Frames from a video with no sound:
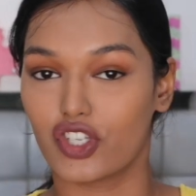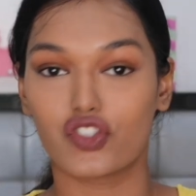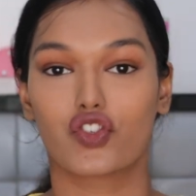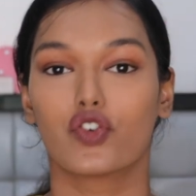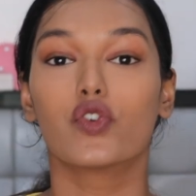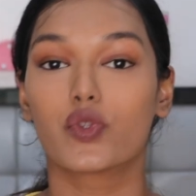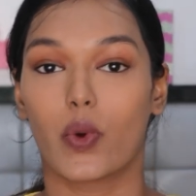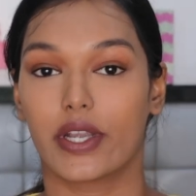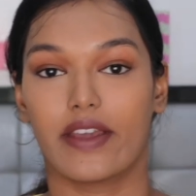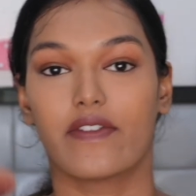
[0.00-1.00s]
Just
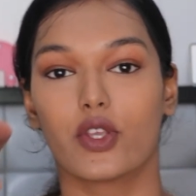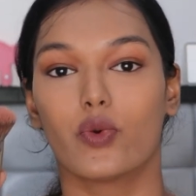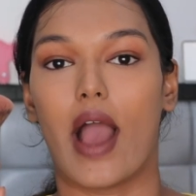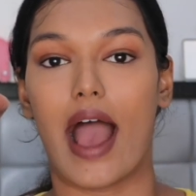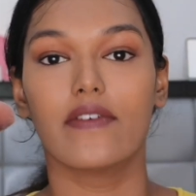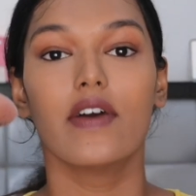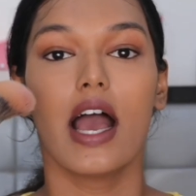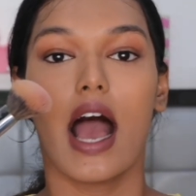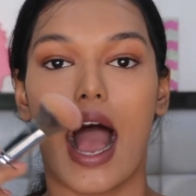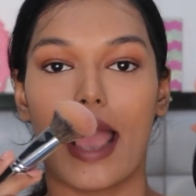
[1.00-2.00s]
use whatever you have.
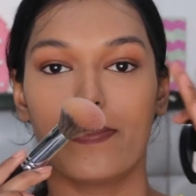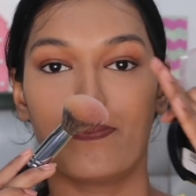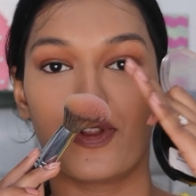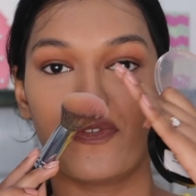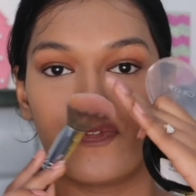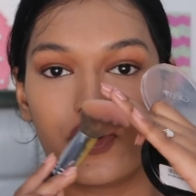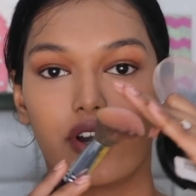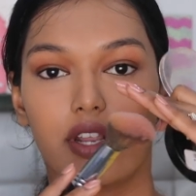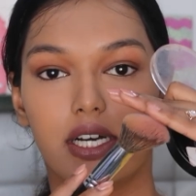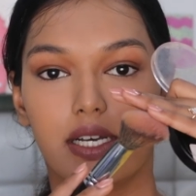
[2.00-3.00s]
I
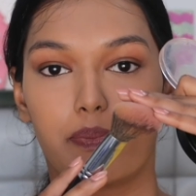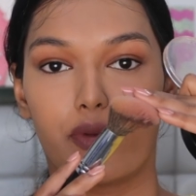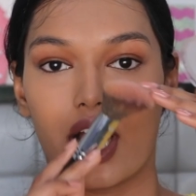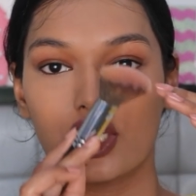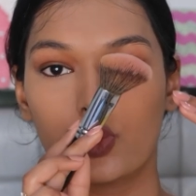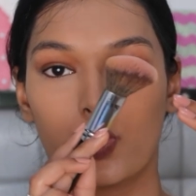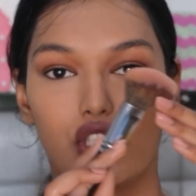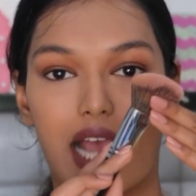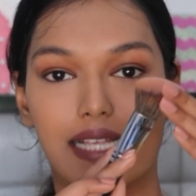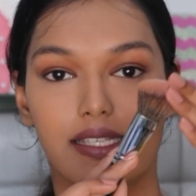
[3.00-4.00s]
prefer a brush
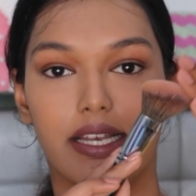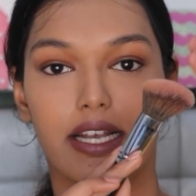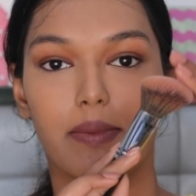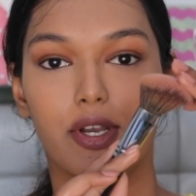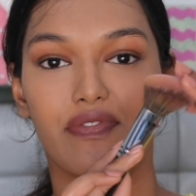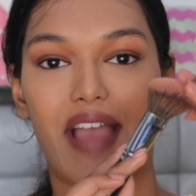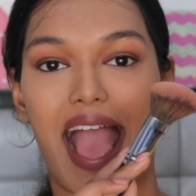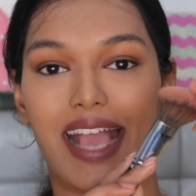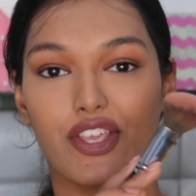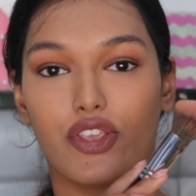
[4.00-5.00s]
which has a little bit of
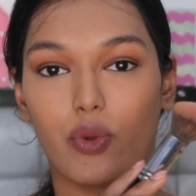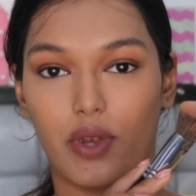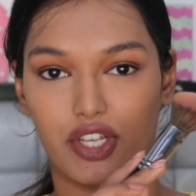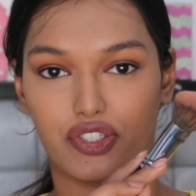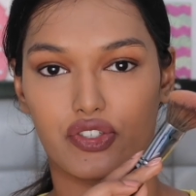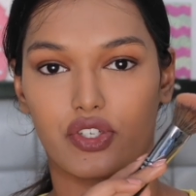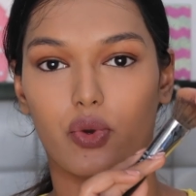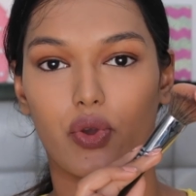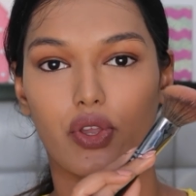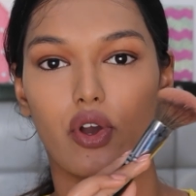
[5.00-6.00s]

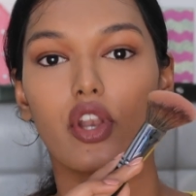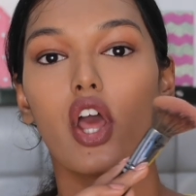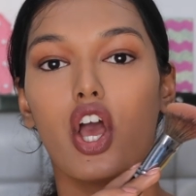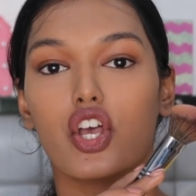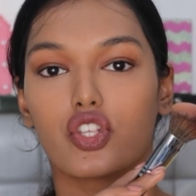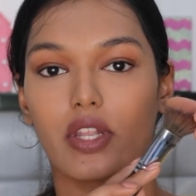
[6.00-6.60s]
angulation going on,